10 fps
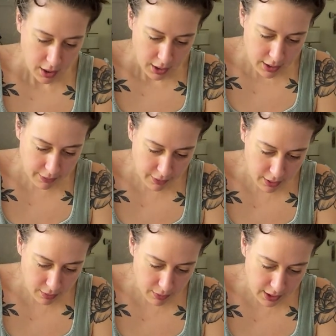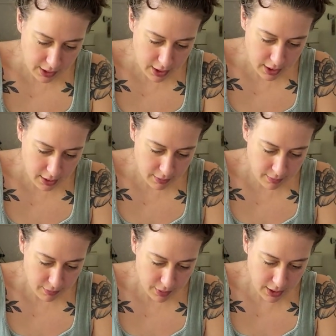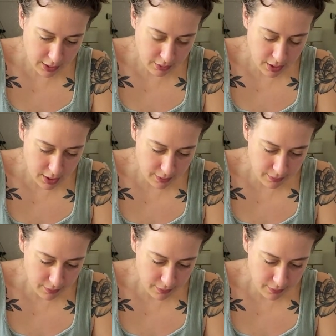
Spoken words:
definitely on the wet side, but that's okay.